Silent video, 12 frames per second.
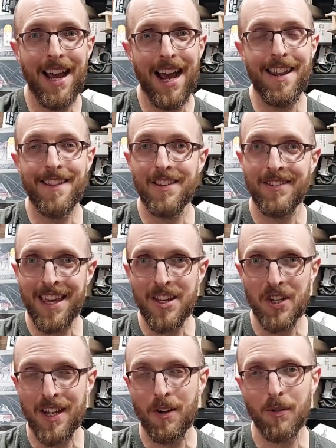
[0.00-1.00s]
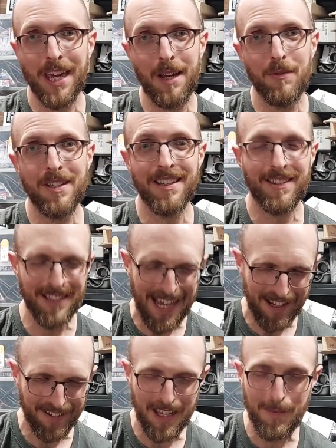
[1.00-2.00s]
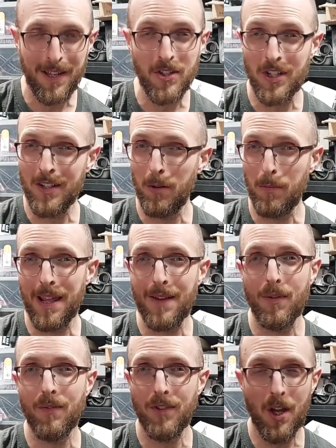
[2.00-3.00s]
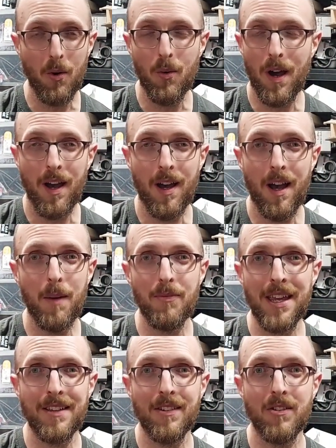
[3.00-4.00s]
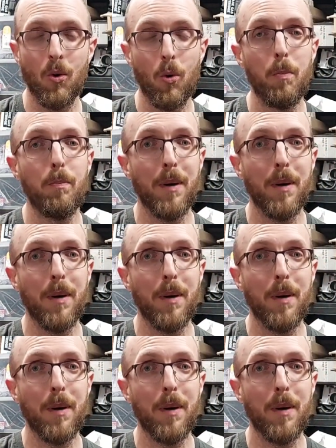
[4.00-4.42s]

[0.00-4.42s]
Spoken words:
and then the Seicento came with the exact same engine, I believe, with no updates at all,